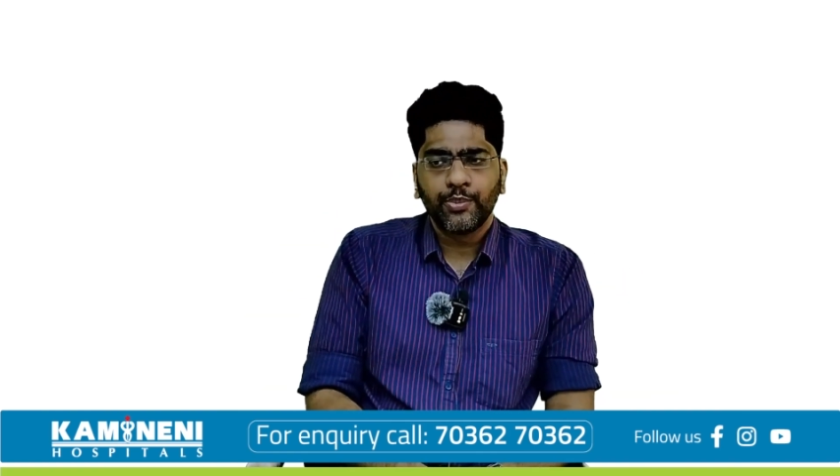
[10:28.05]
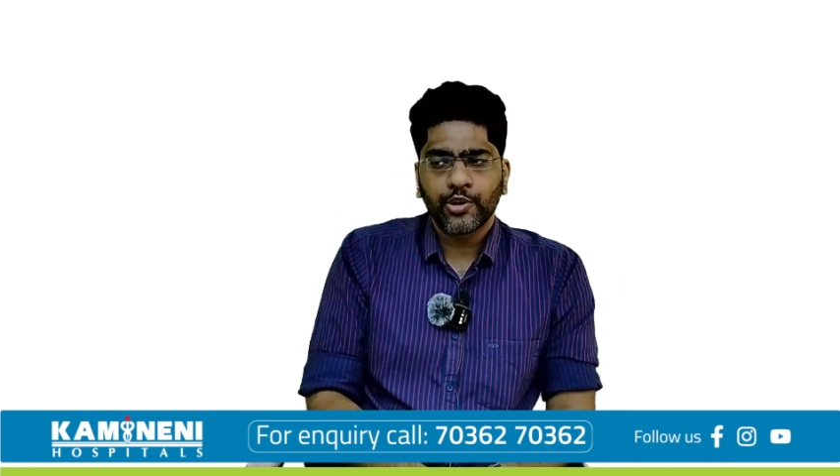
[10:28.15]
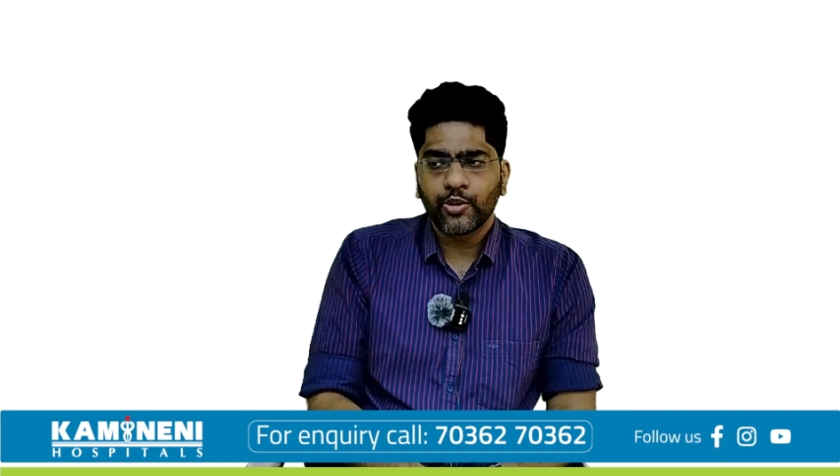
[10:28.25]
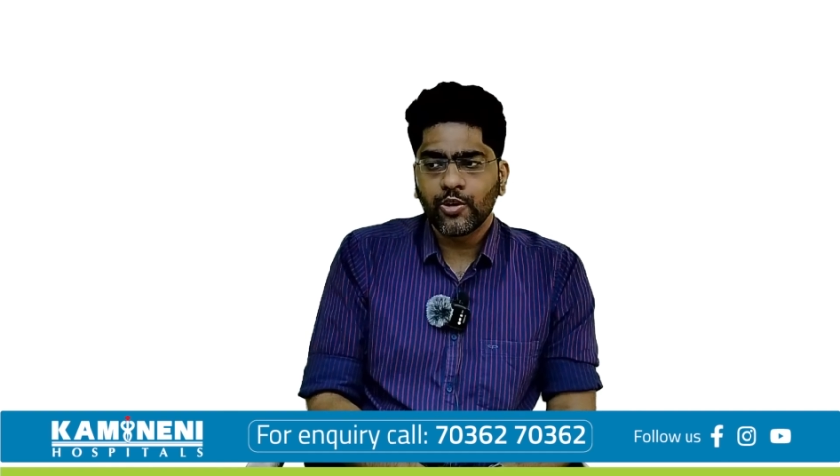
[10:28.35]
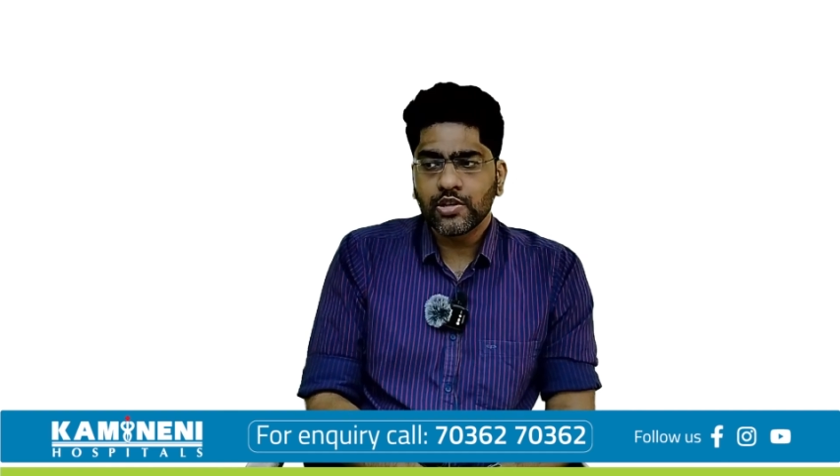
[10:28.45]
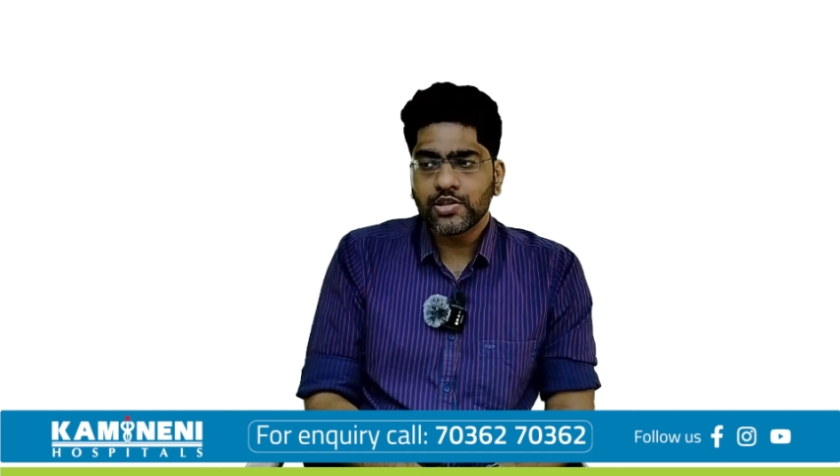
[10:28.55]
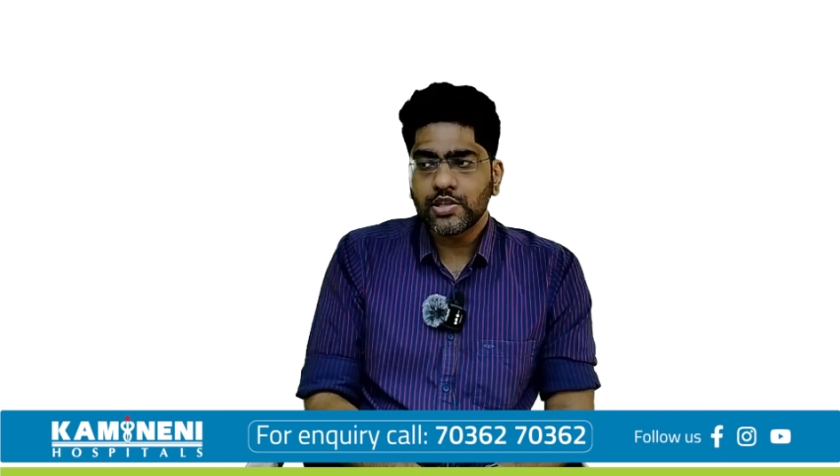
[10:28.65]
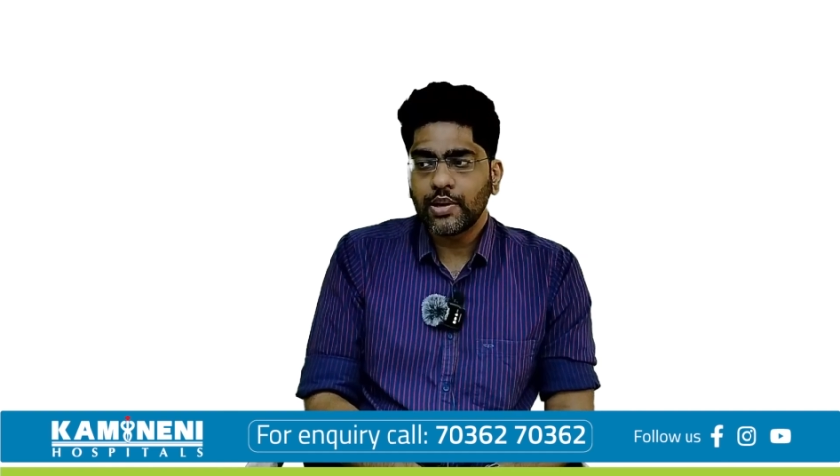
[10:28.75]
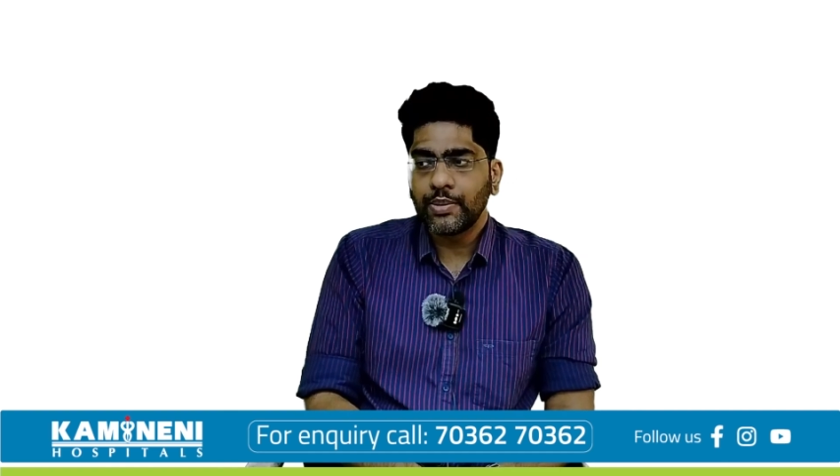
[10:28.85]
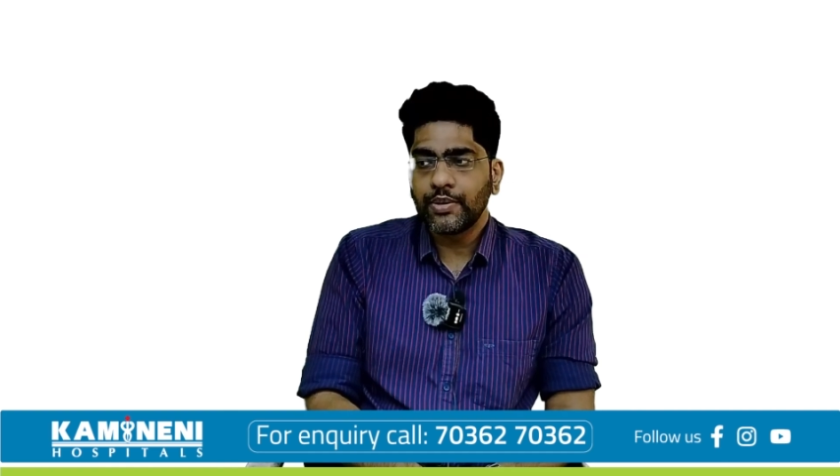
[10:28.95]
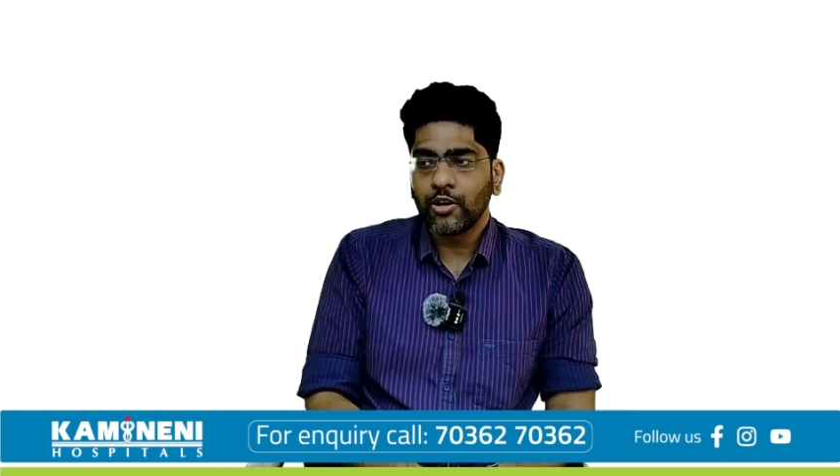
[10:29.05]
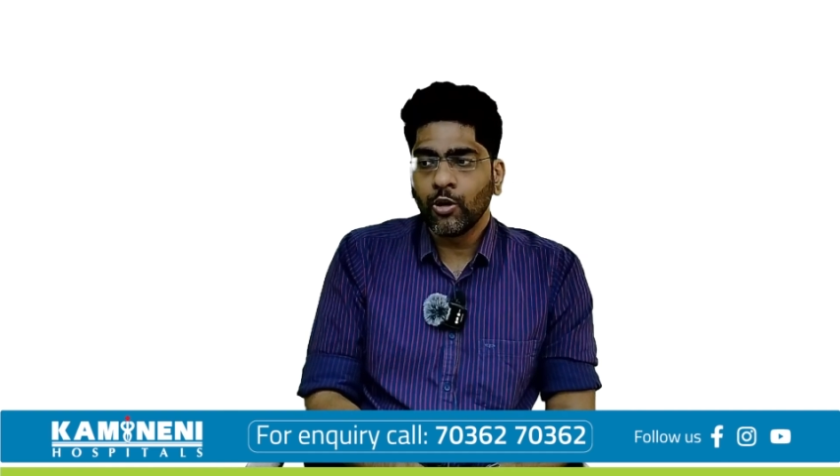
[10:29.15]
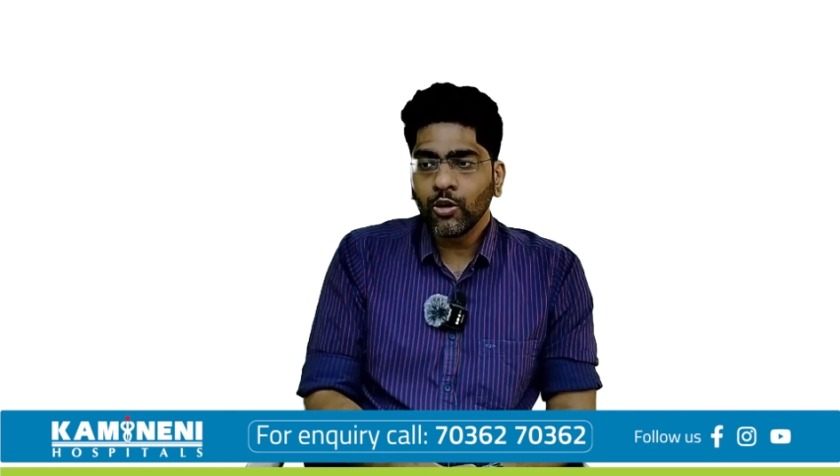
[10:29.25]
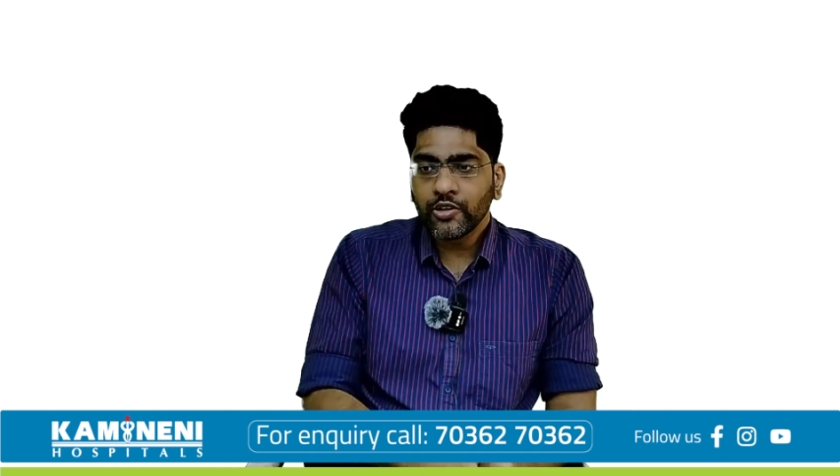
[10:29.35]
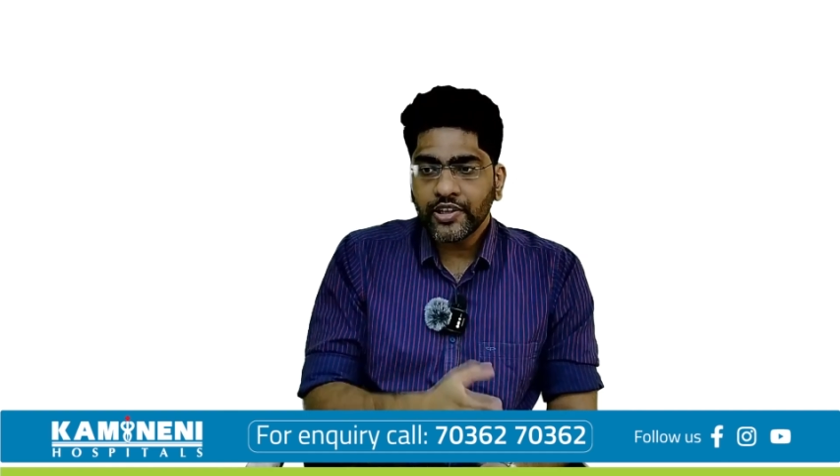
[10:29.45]
because
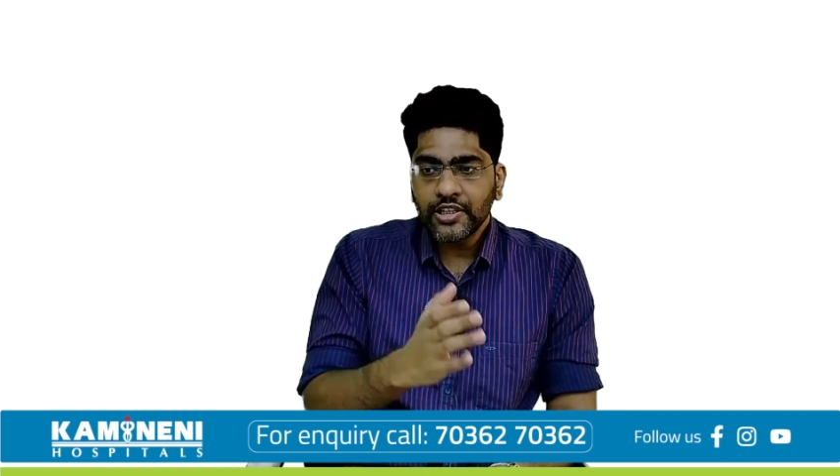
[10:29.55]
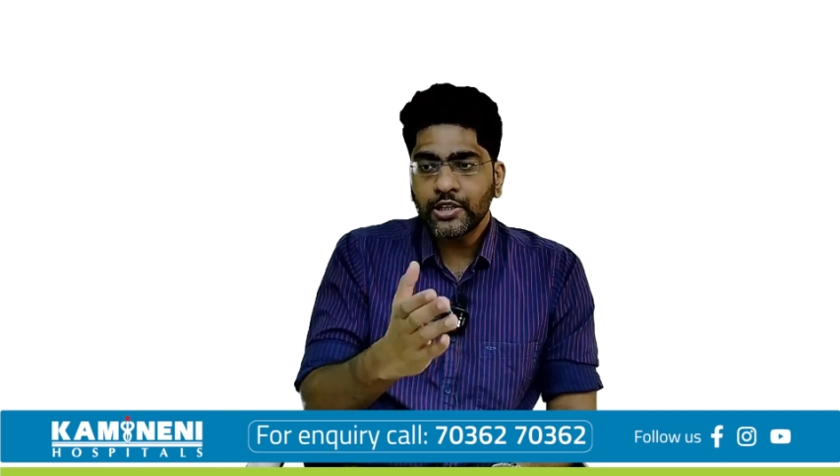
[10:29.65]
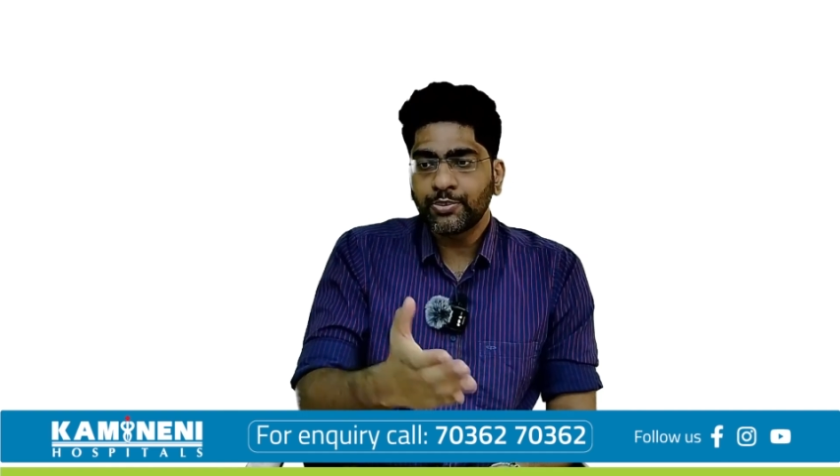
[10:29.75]
already